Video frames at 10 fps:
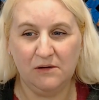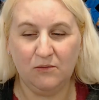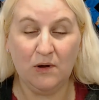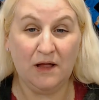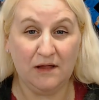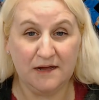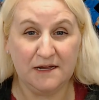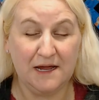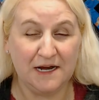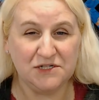Well, it,
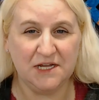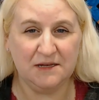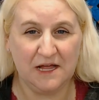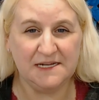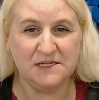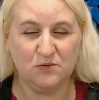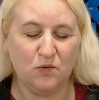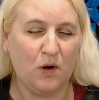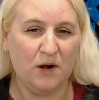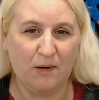actually, it lasted
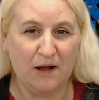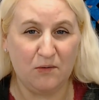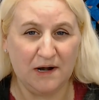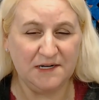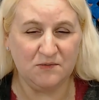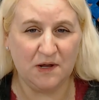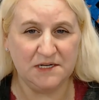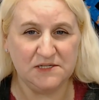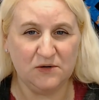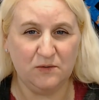quite a while where I didn't want to
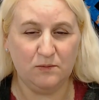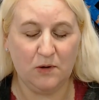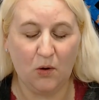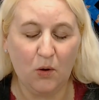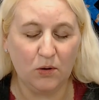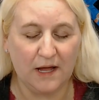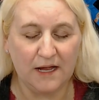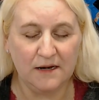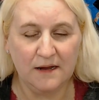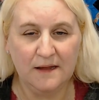sew a whole
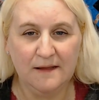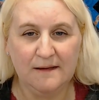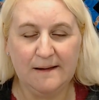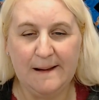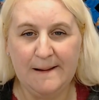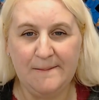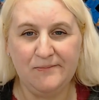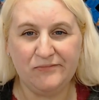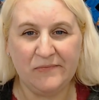lot. Um,